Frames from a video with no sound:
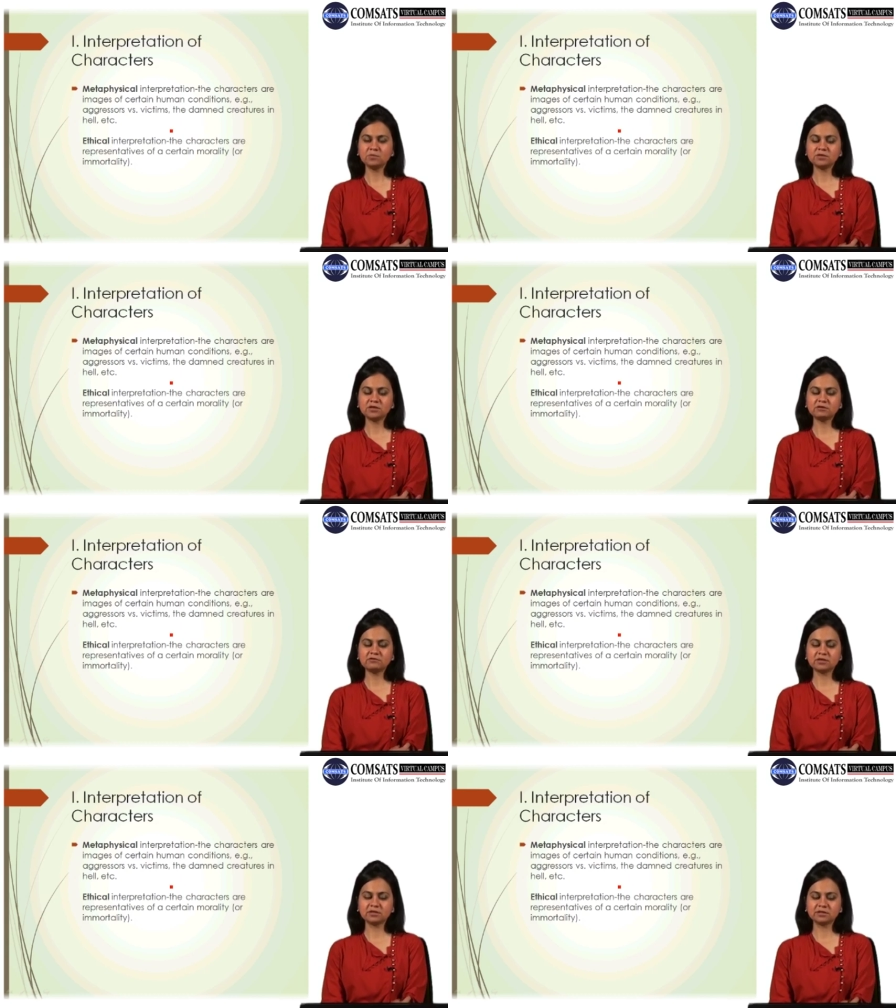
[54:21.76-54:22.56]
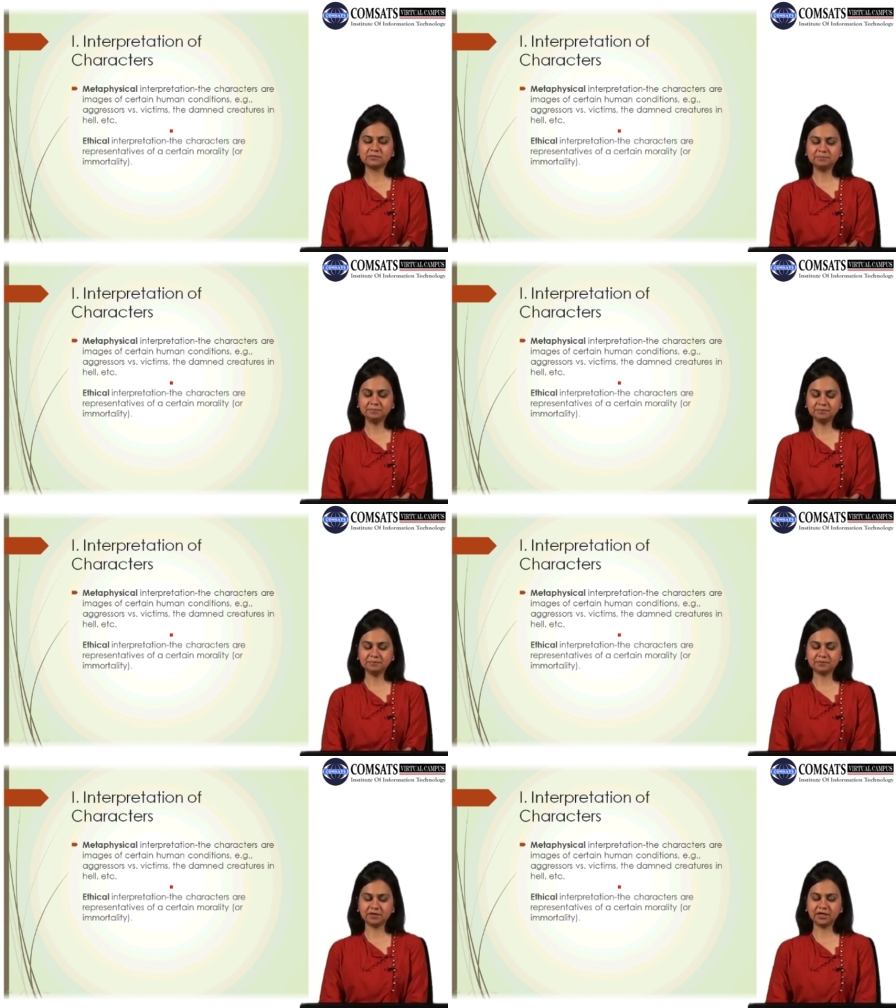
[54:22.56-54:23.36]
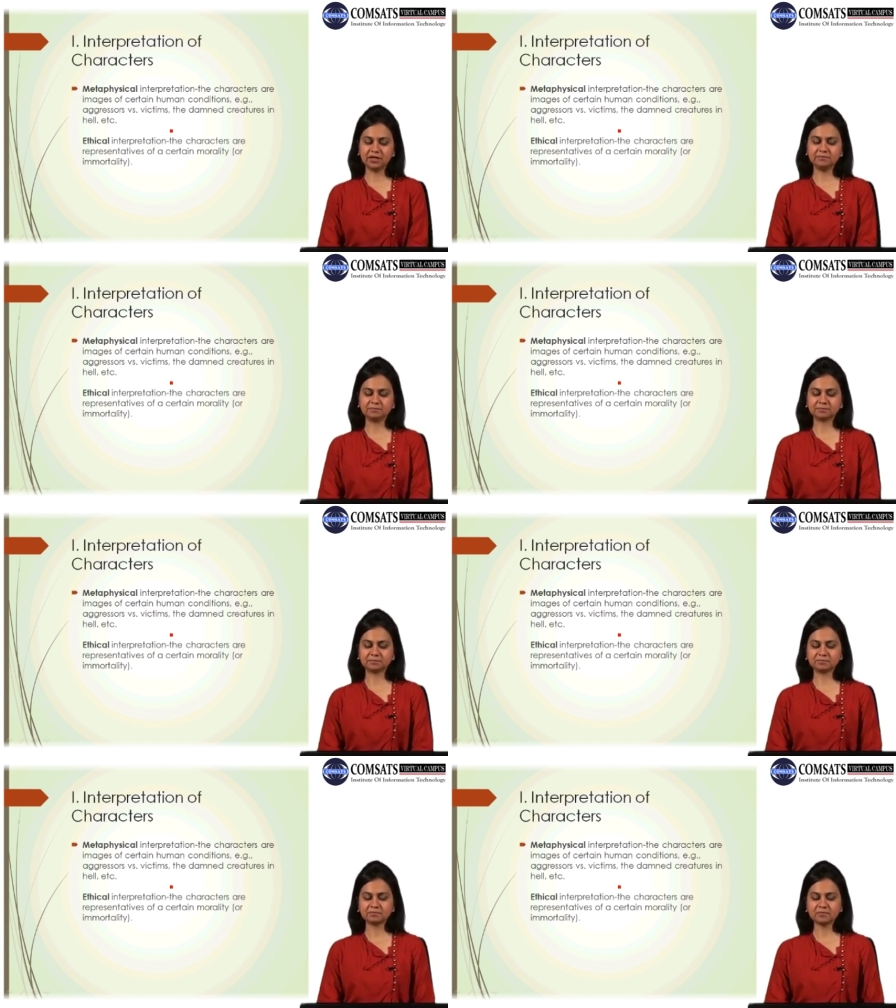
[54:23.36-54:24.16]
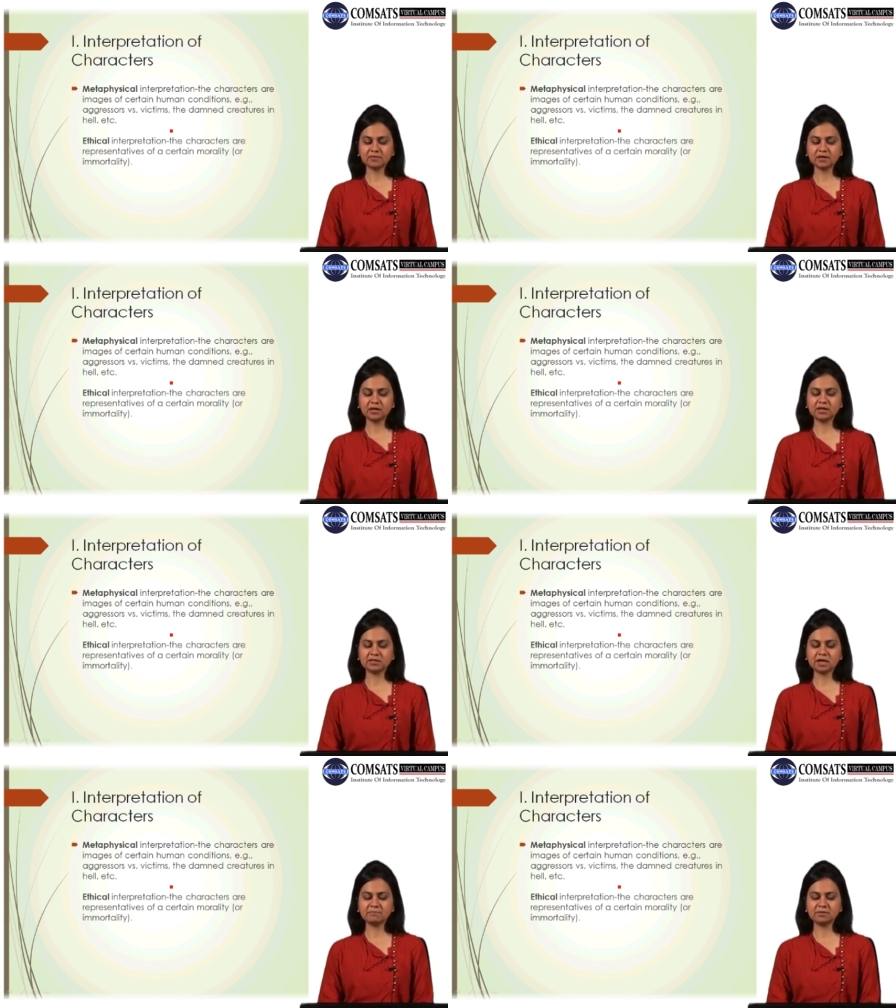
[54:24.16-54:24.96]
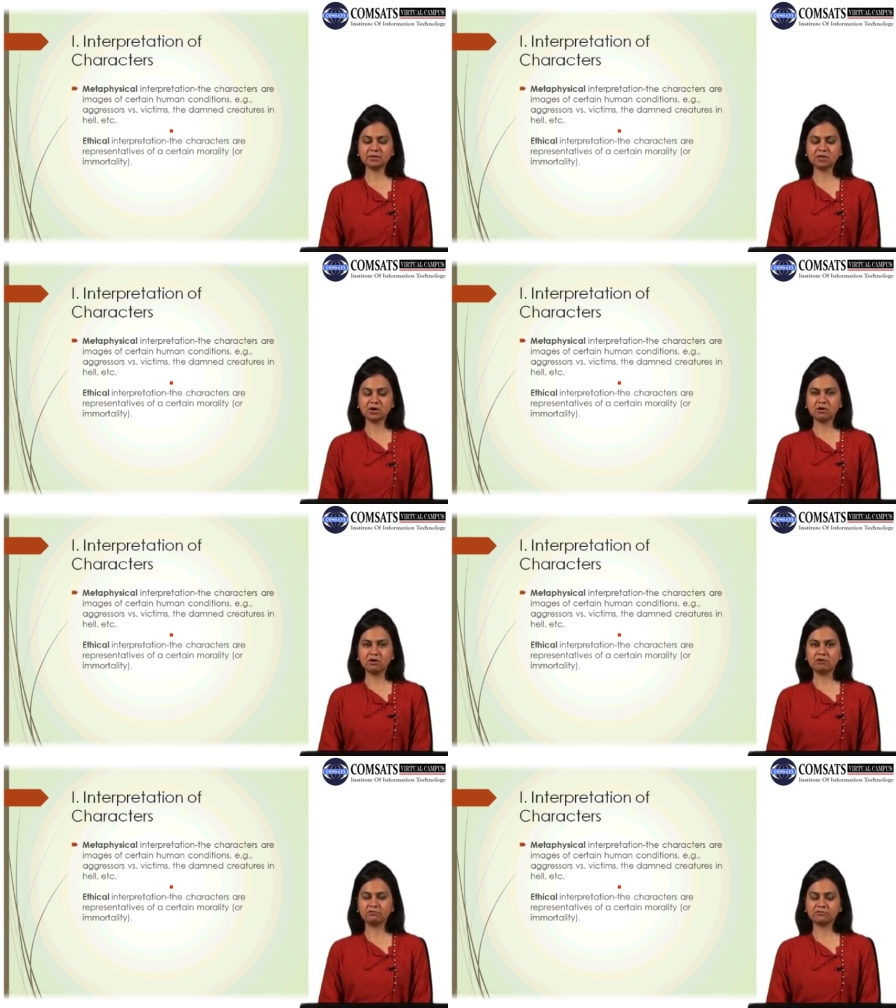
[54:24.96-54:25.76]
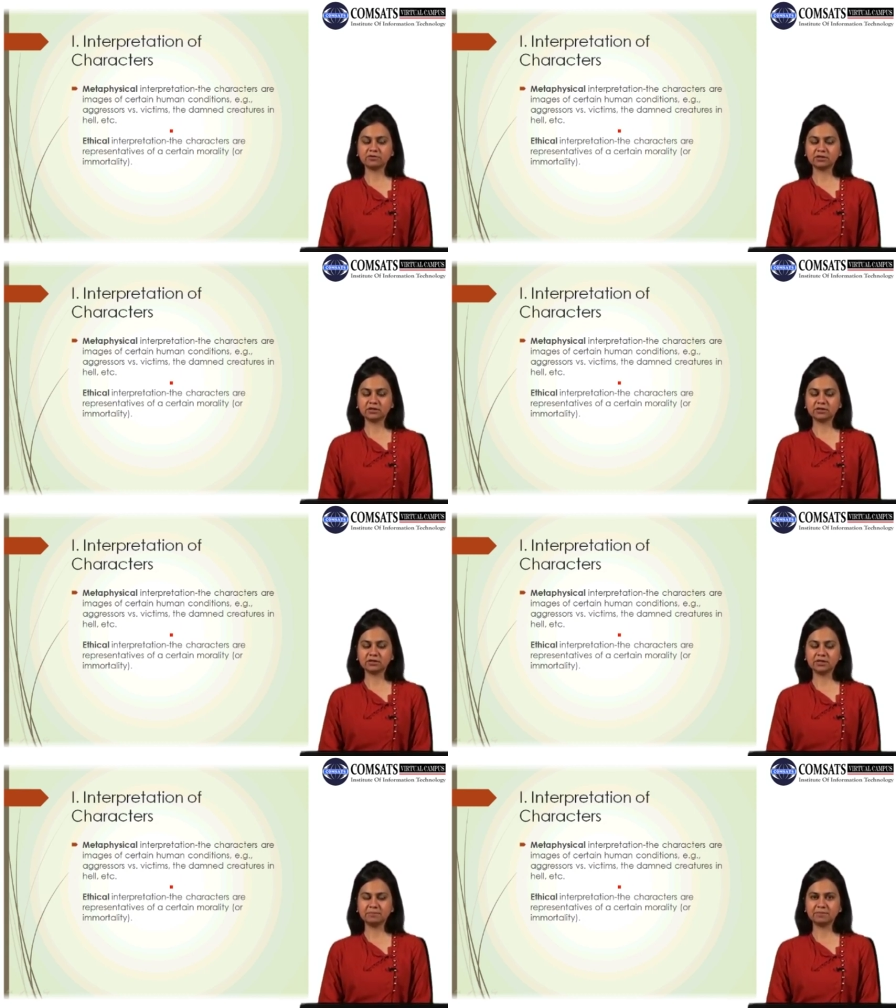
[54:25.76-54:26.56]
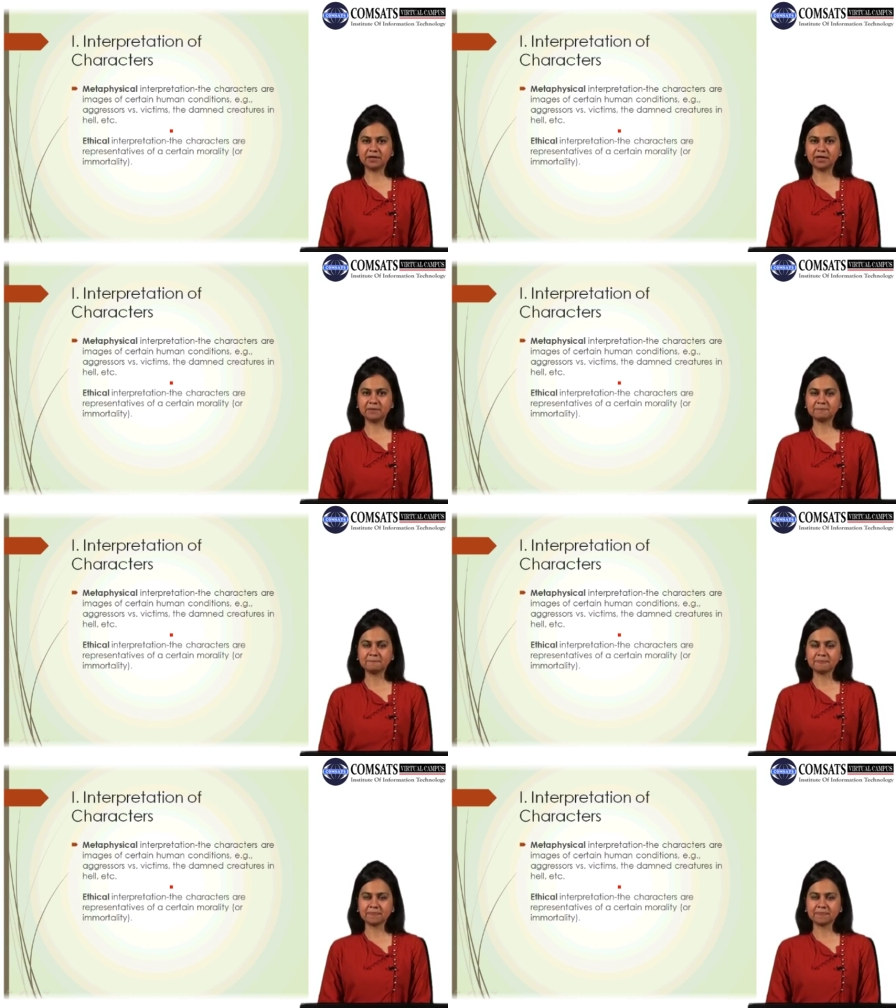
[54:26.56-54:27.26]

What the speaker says: observe the example of the play,